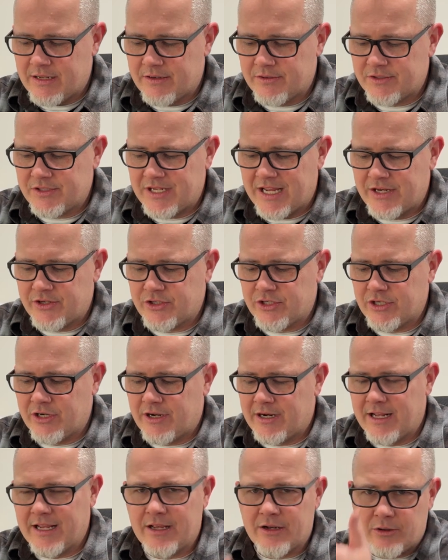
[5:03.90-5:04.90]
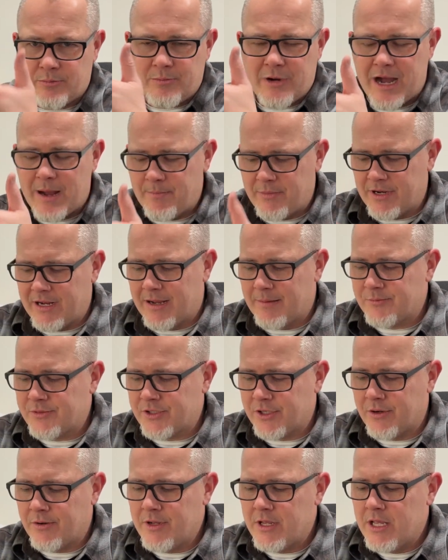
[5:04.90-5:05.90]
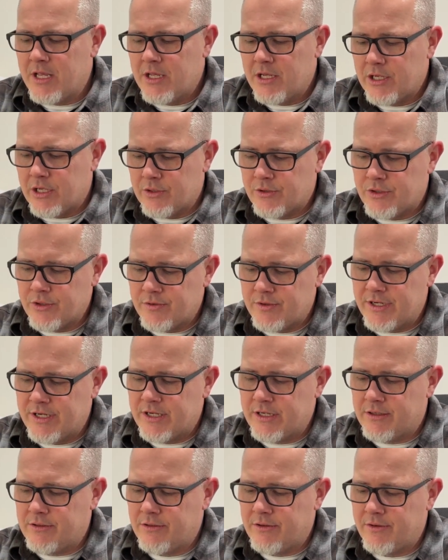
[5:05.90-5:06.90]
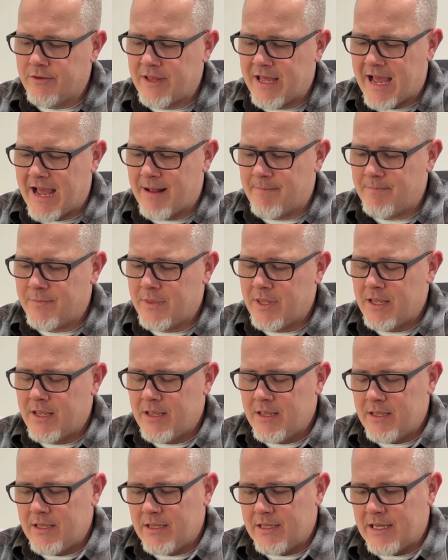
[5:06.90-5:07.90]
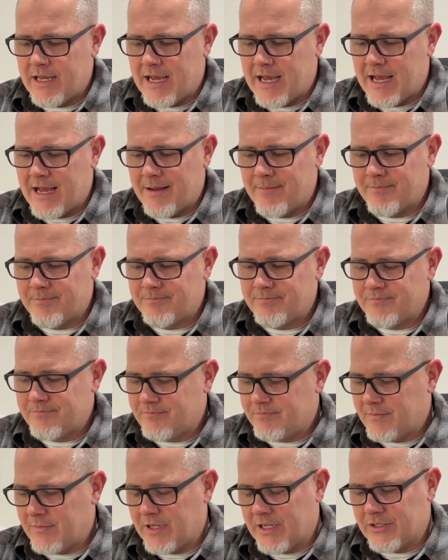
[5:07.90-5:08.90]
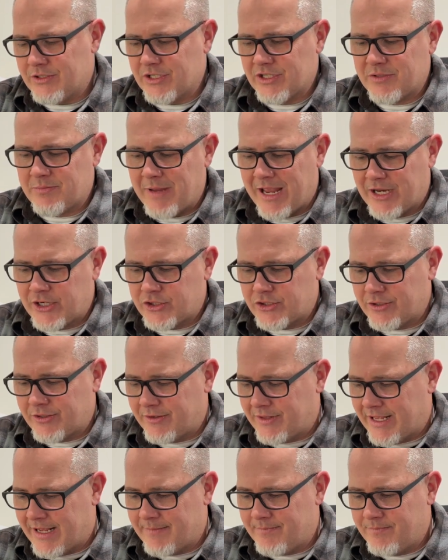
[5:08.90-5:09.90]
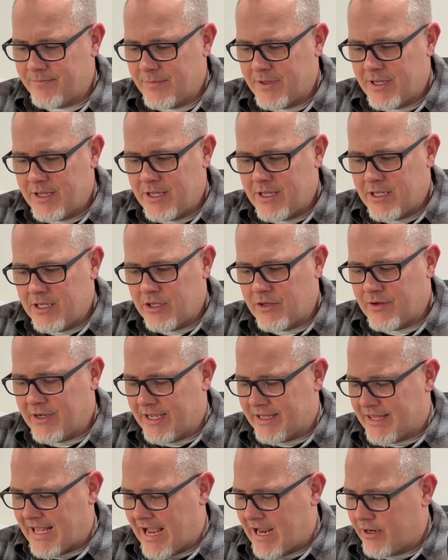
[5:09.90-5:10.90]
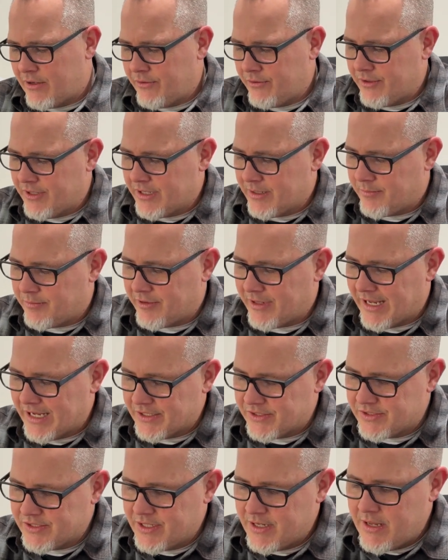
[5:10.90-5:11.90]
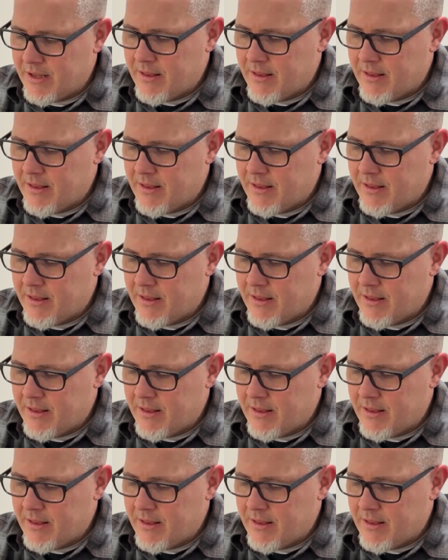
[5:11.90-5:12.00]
there's tension on it, it'll pop it up. So you do need to glue that. and just make sure that you get that glued into place.